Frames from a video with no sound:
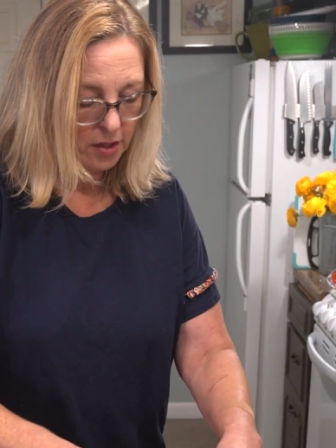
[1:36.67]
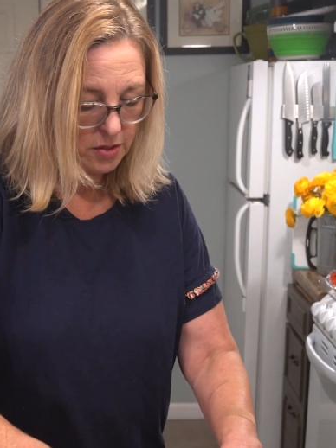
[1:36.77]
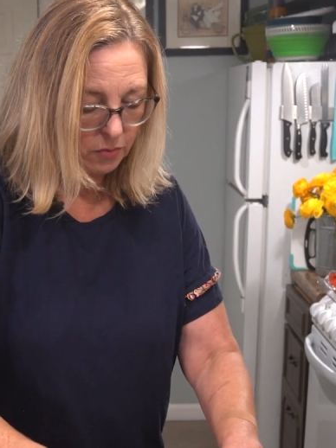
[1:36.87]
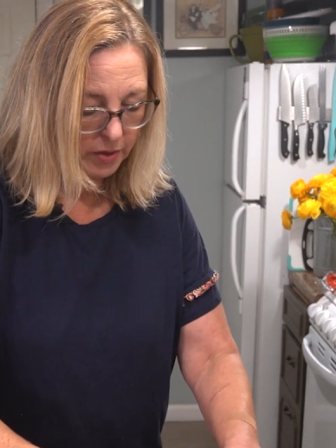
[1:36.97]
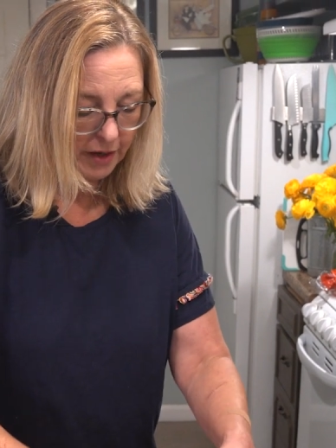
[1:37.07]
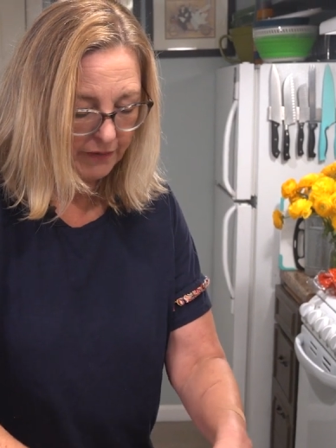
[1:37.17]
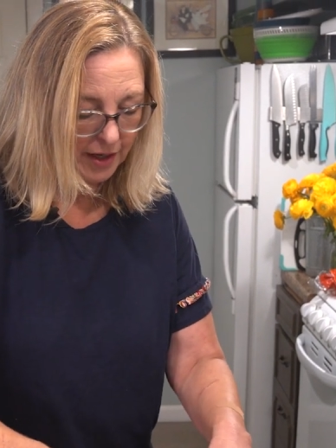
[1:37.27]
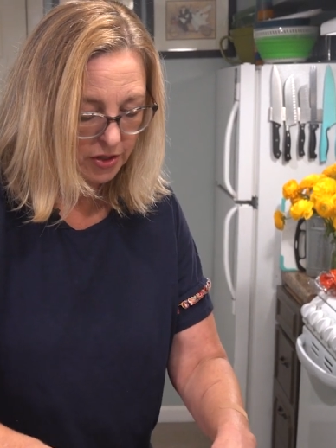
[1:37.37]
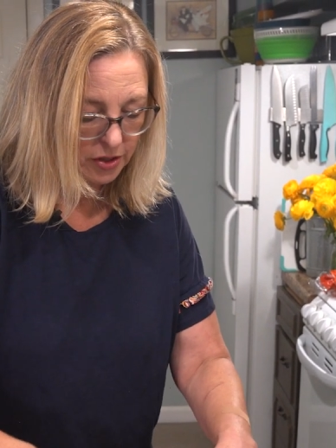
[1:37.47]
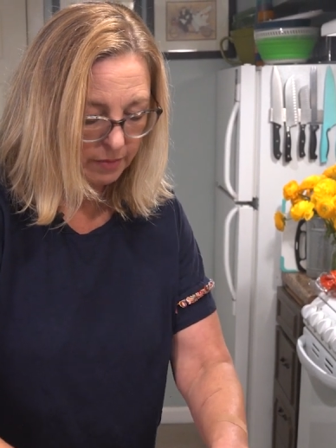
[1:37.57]
So we have
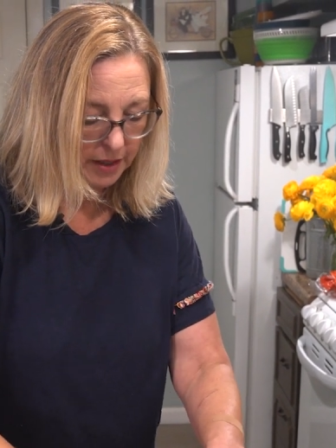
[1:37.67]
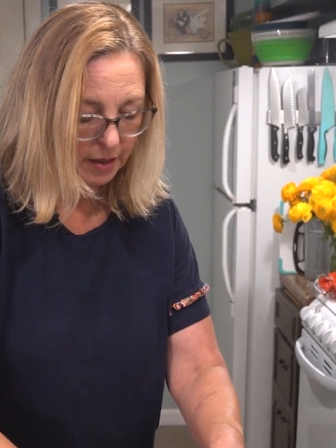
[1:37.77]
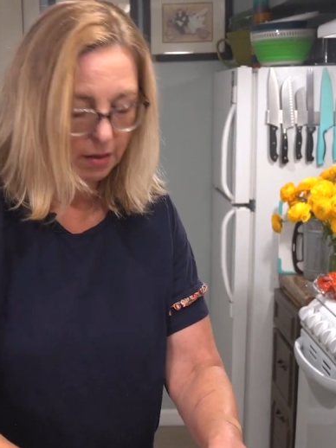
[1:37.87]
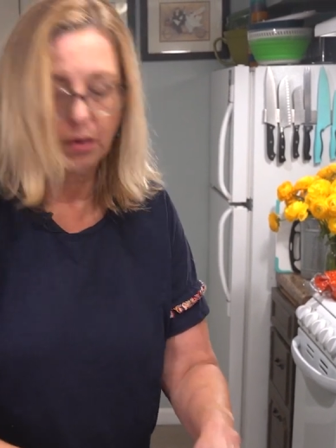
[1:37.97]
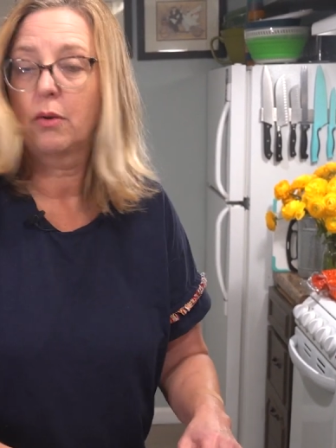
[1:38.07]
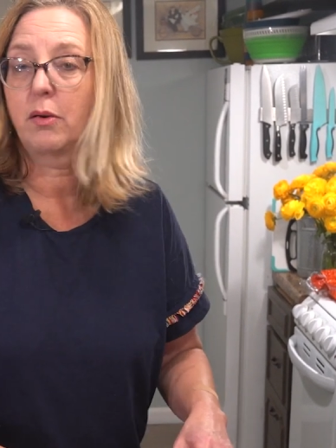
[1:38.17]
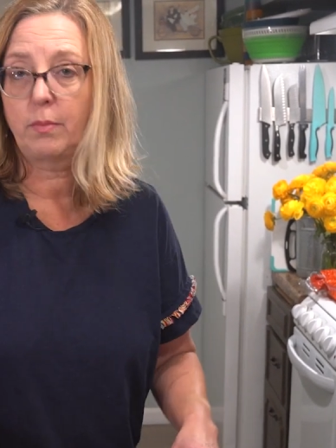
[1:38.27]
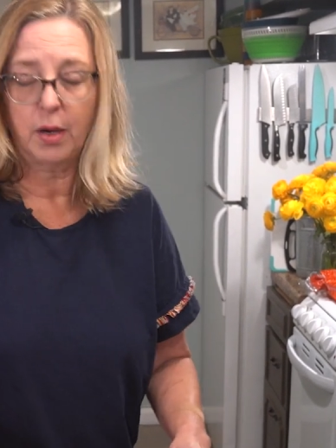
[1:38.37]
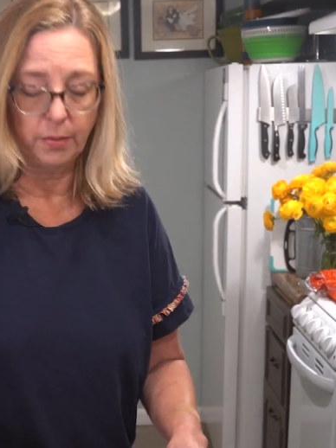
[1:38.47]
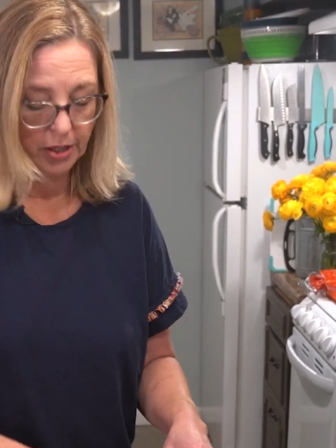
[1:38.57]
actually made our
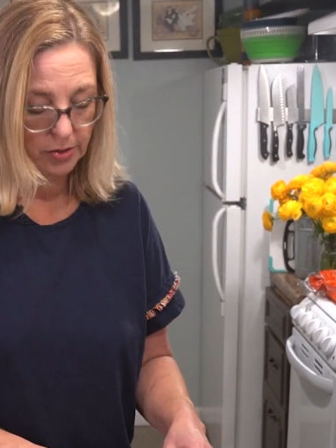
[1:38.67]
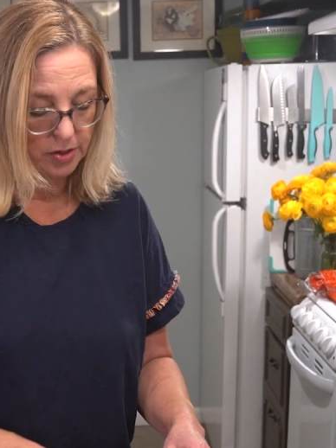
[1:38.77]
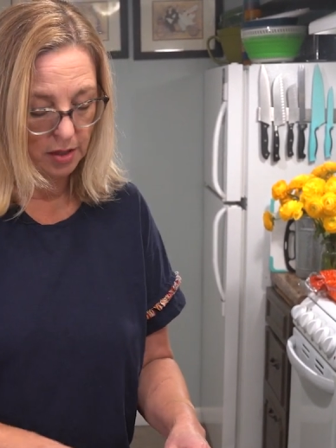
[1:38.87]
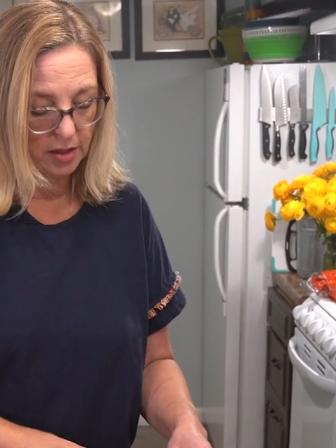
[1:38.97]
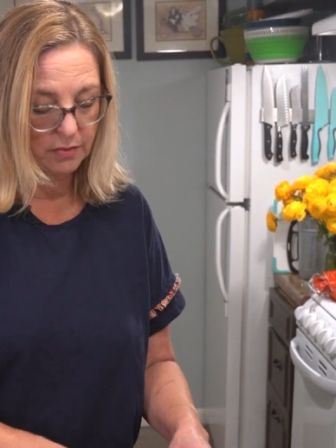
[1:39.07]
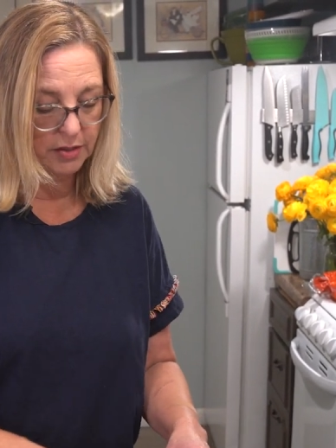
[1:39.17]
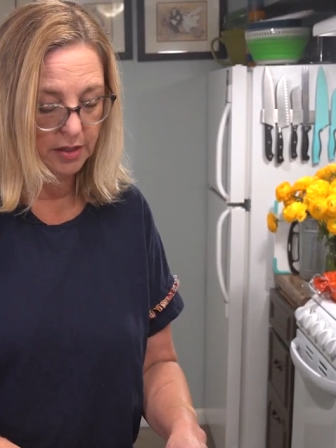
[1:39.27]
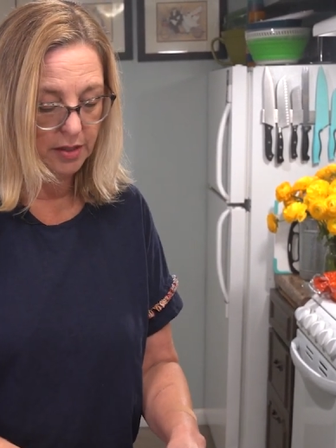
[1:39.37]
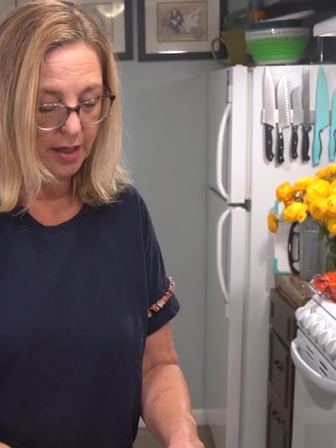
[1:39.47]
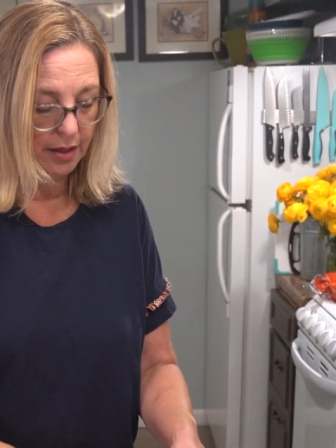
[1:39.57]
own barbecue sauce. We
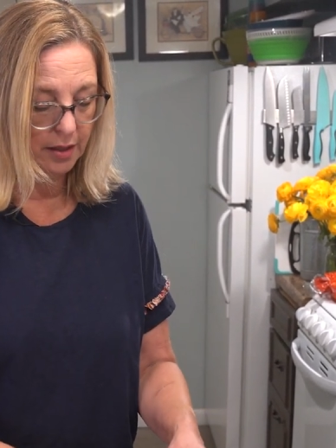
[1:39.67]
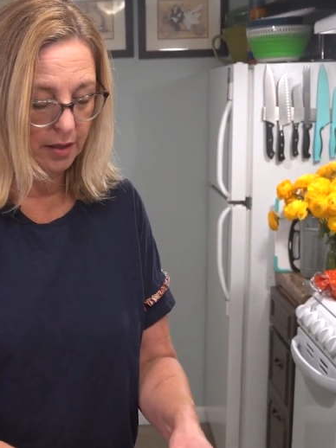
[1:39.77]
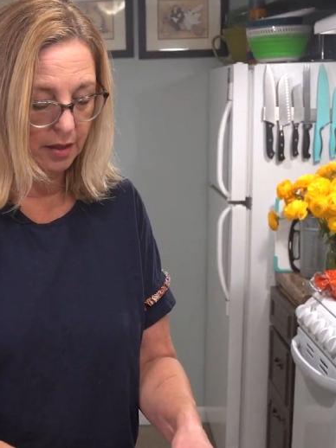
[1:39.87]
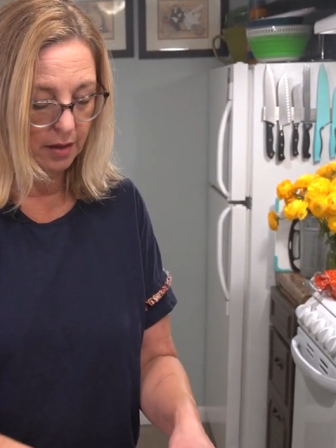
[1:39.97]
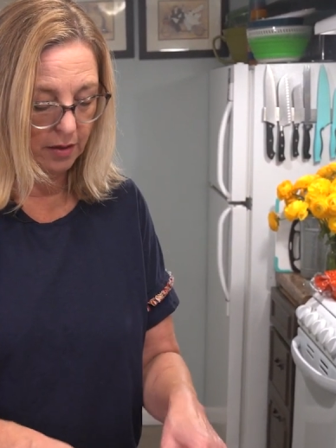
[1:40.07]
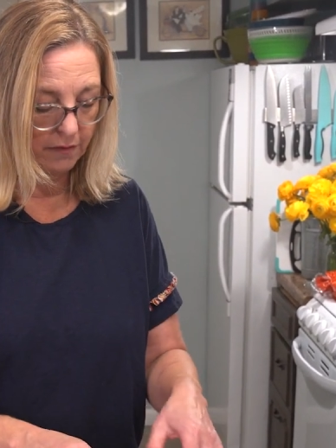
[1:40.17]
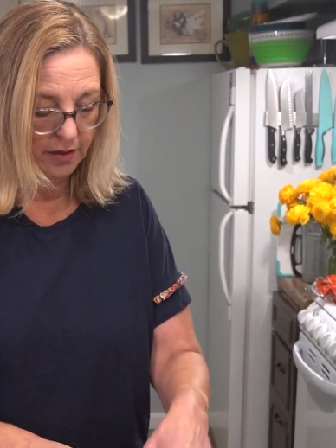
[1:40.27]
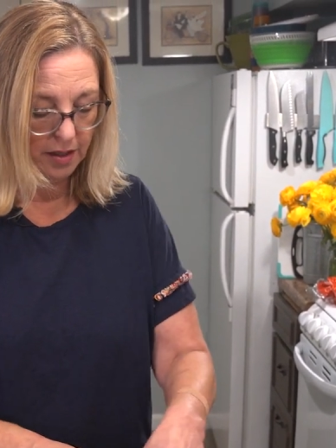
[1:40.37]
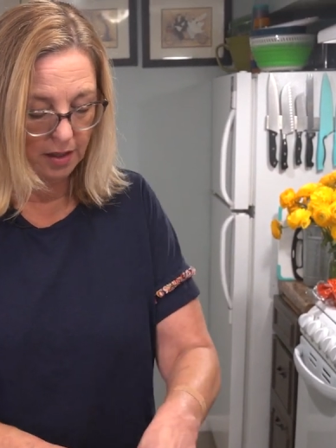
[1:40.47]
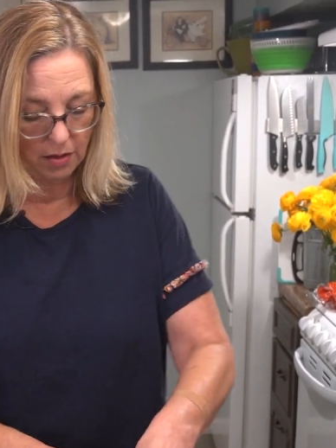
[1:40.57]
did that in a
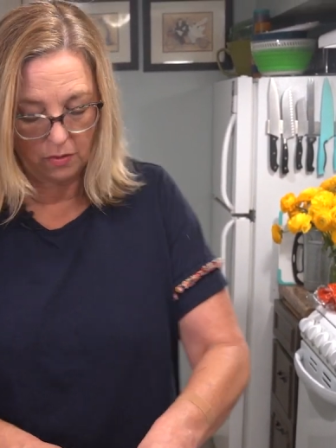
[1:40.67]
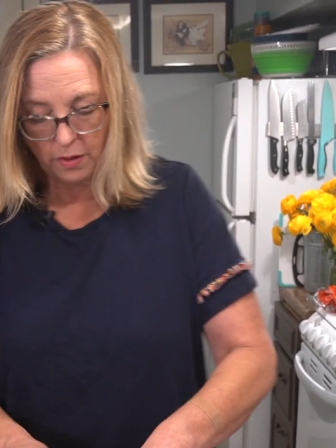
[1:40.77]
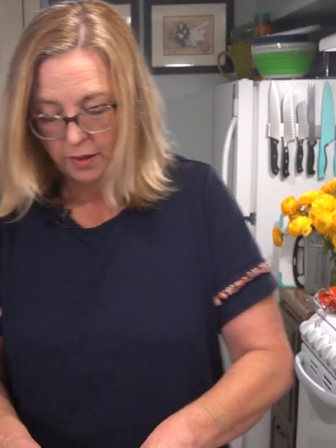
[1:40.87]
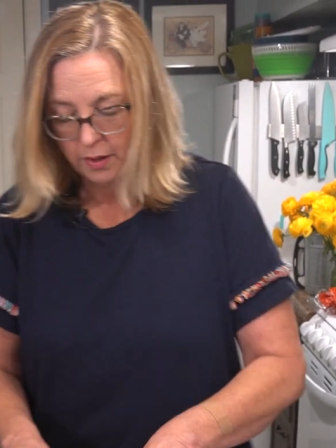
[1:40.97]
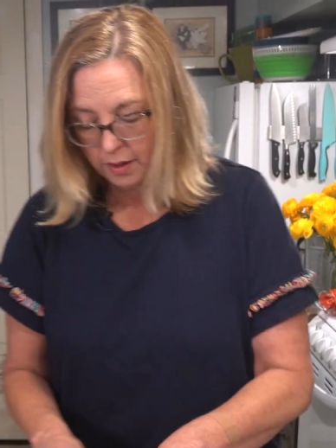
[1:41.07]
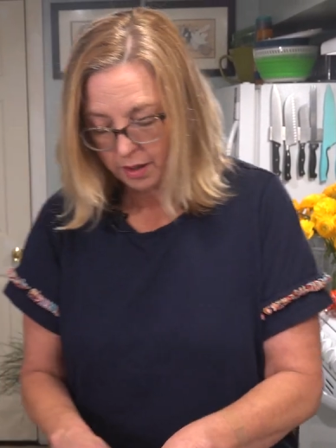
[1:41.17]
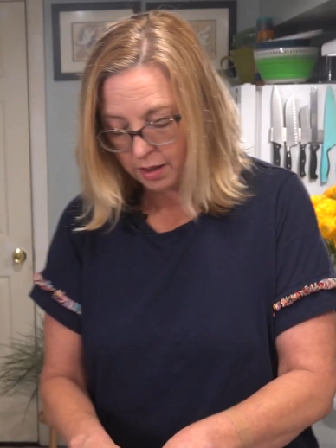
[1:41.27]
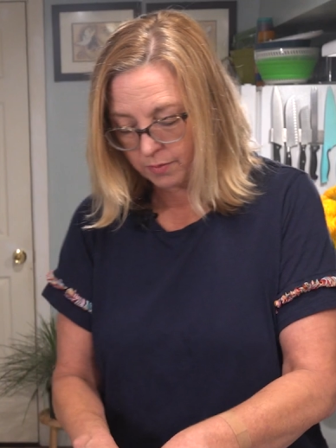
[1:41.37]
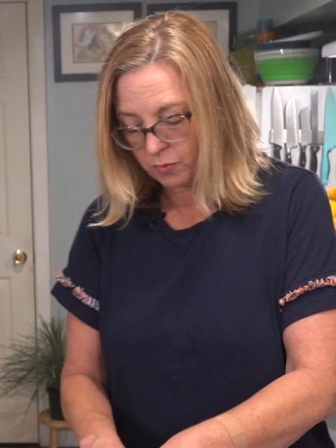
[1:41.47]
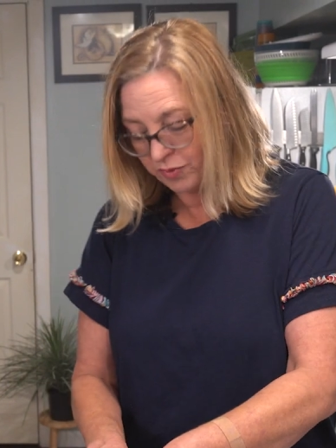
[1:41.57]
video
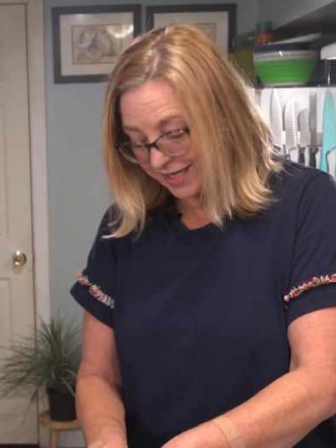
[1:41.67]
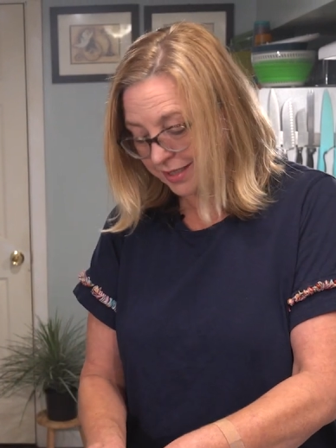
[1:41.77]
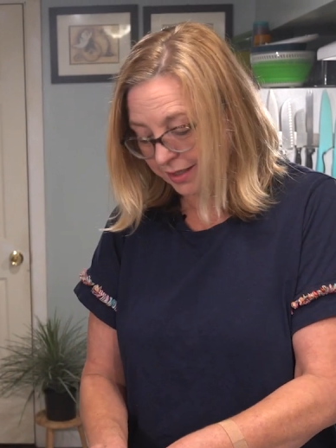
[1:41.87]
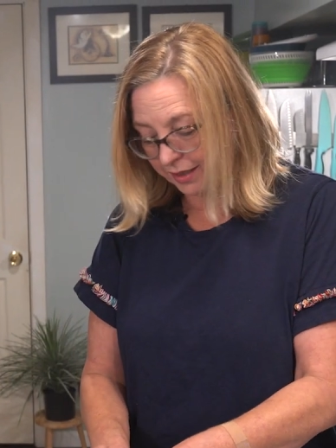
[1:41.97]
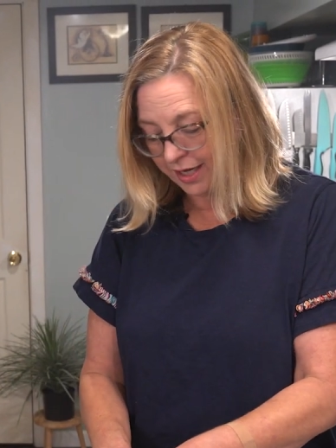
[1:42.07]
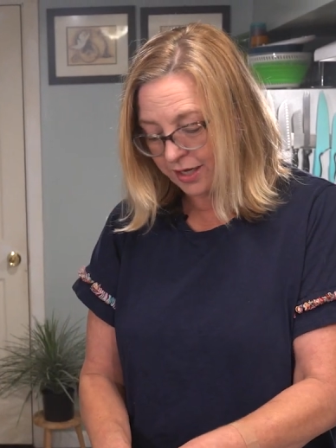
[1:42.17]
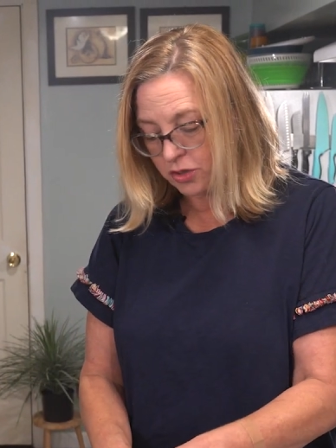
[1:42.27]
recently.